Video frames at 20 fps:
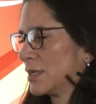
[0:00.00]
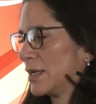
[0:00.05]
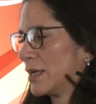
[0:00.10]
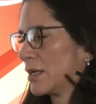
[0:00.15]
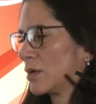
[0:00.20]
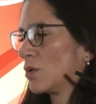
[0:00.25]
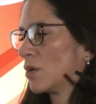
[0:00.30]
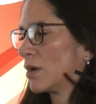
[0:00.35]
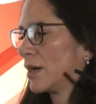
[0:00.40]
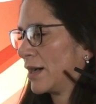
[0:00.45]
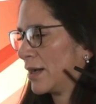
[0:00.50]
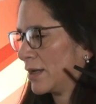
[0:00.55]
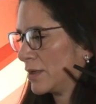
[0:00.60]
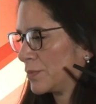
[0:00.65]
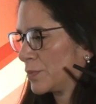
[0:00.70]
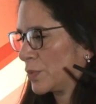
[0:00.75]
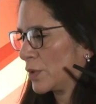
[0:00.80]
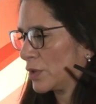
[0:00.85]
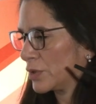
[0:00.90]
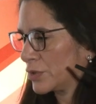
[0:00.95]
echo guide
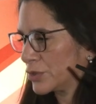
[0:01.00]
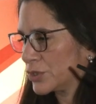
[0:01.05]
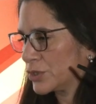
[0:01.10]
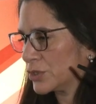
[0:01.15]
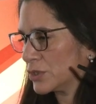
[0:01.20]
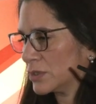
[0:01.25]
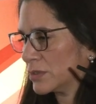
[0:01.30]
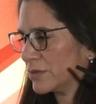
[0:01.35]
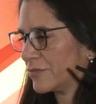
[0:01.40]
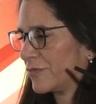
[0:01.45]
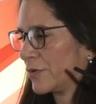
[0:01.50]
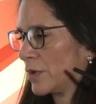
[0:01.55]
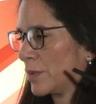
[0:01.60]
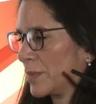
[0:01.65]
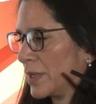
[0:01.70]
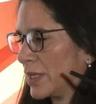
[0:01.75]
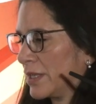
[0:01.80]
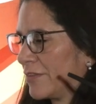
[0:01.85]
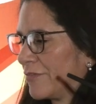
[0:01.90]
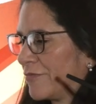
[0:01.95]
punction from
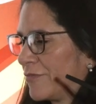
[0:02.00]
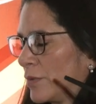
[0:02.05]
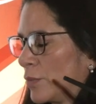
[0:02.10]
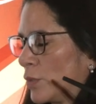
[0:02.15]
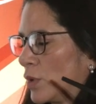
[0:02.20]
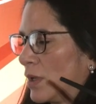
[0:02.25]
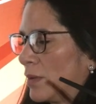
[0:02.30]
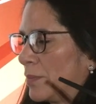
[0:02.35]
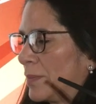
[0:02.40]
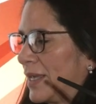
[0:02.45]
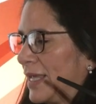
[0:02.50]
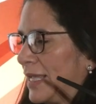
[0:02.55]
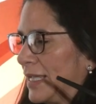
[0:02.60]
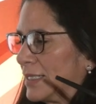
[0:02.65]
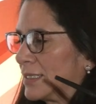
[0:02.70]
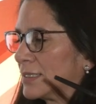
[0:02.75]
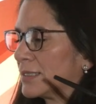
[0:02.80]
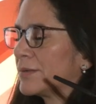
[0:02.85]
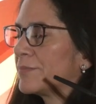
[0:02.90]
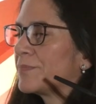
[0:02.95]
a femoral
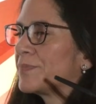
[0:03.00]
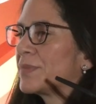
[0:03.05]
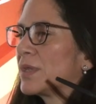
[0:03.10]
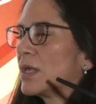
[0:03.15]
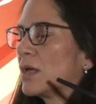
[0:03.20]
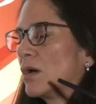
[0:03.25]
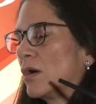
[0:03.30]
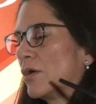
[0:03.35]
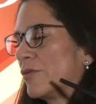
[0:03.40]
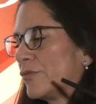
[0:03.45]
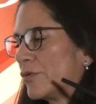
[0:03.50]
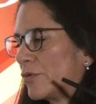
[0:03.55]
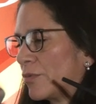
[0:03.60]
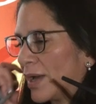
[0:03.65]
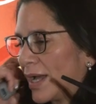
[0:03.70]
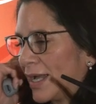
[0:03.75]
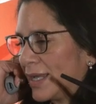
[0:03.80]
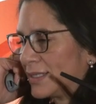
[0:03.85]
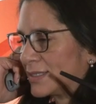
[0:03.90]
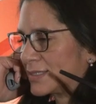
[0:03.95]
vein on the
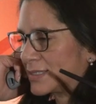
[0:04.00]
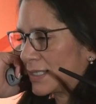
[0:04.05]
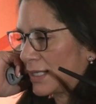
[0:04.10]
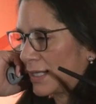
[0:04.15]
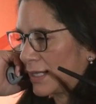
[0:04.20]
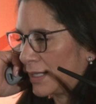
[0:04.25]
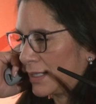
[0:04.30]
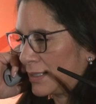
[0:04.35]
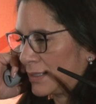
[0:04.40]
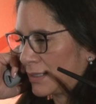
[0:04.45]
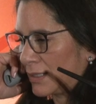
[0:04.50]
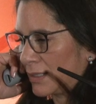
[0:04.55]
right side,